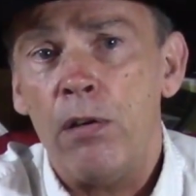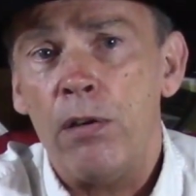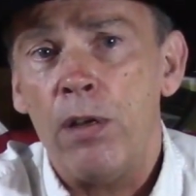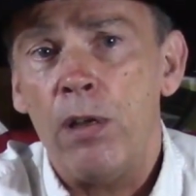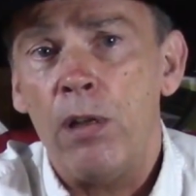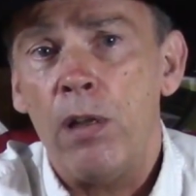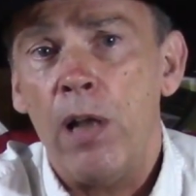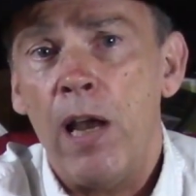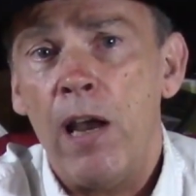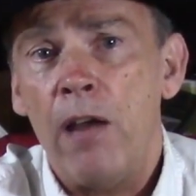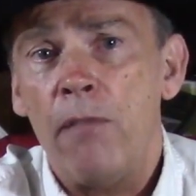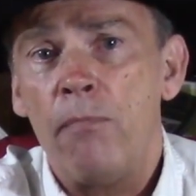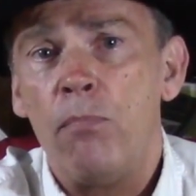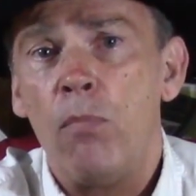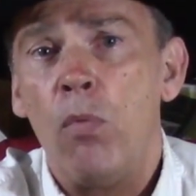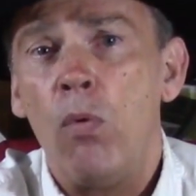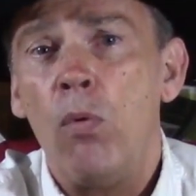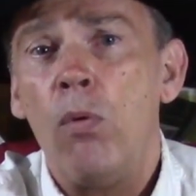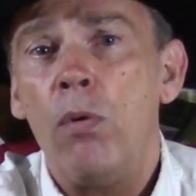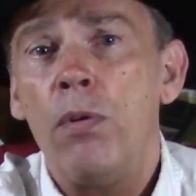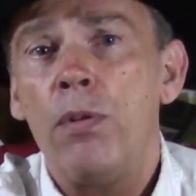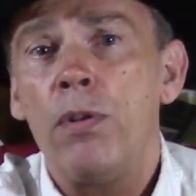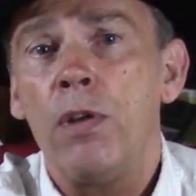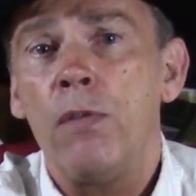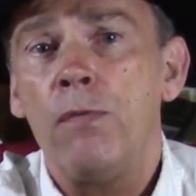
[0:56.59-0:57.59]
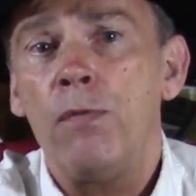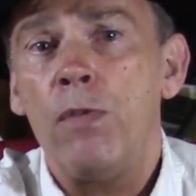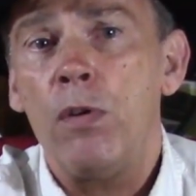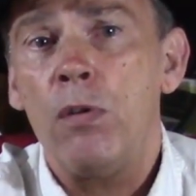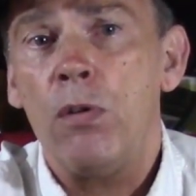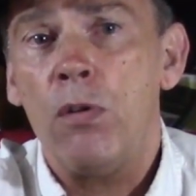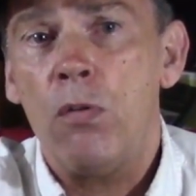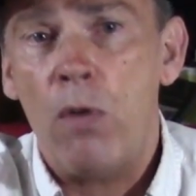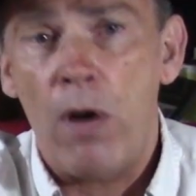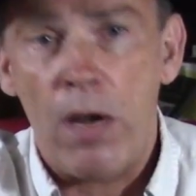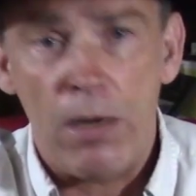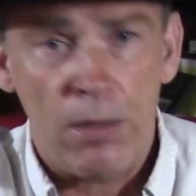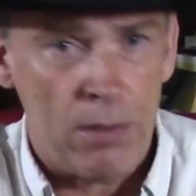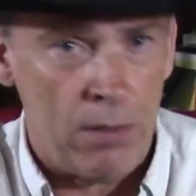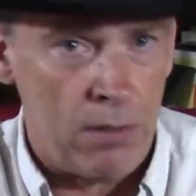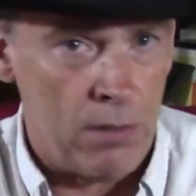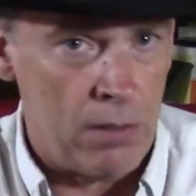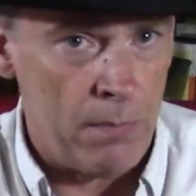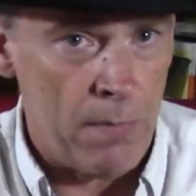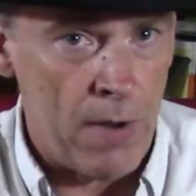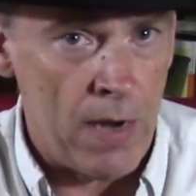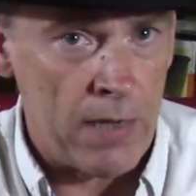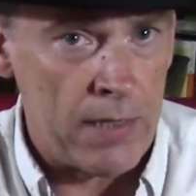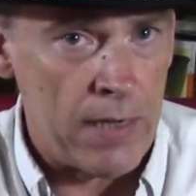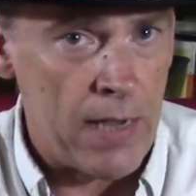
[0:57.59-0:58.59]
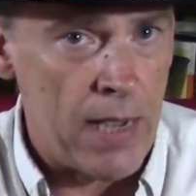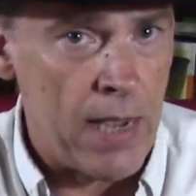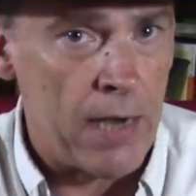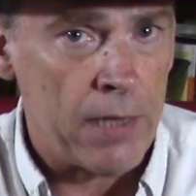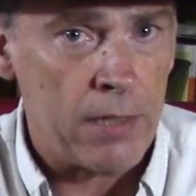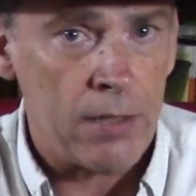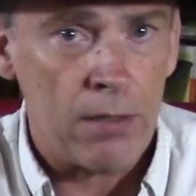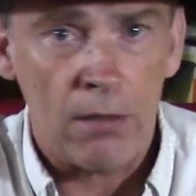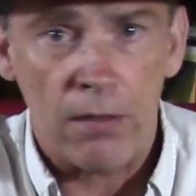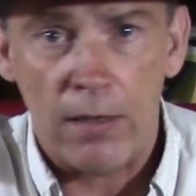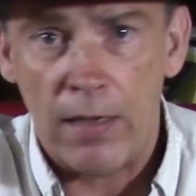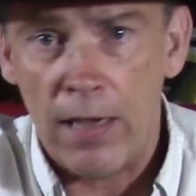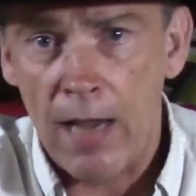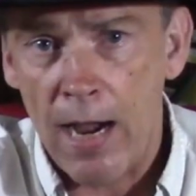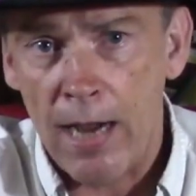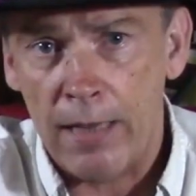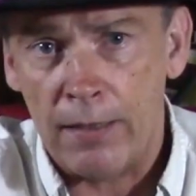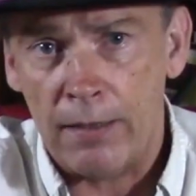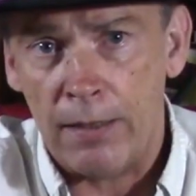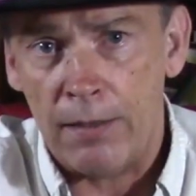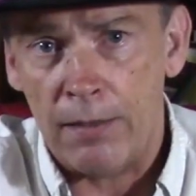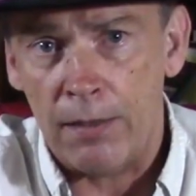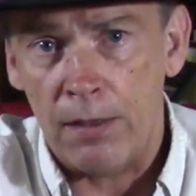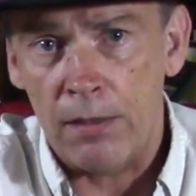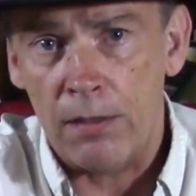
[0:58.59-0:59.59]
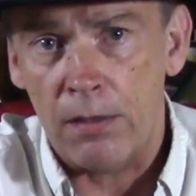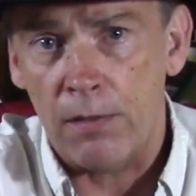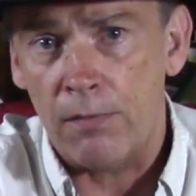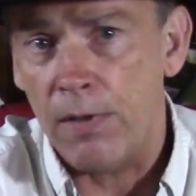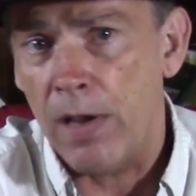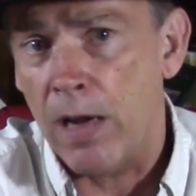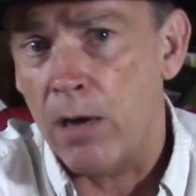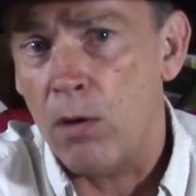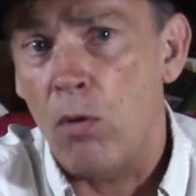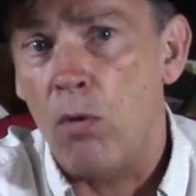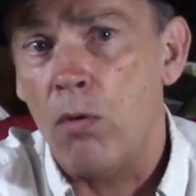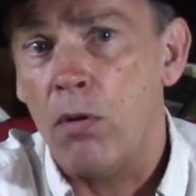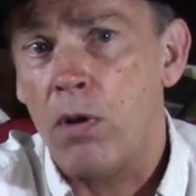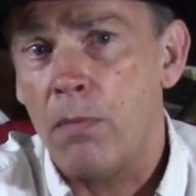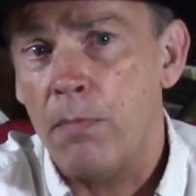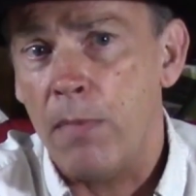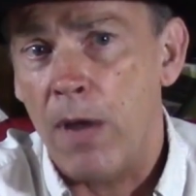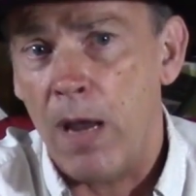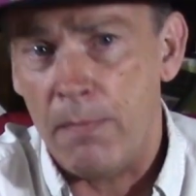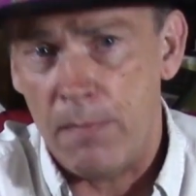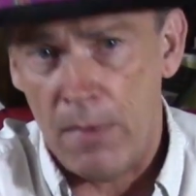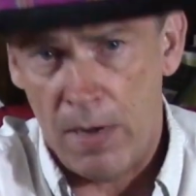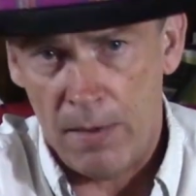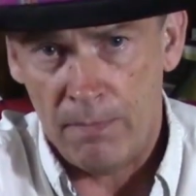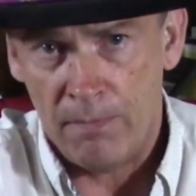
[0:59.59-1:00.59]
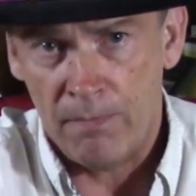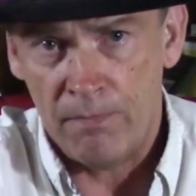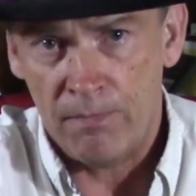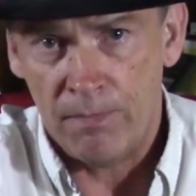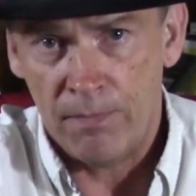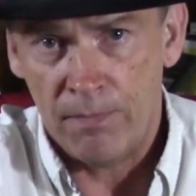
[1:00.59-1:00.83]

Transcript: you'll have more than a few questions about the actual godliness of that old commandment.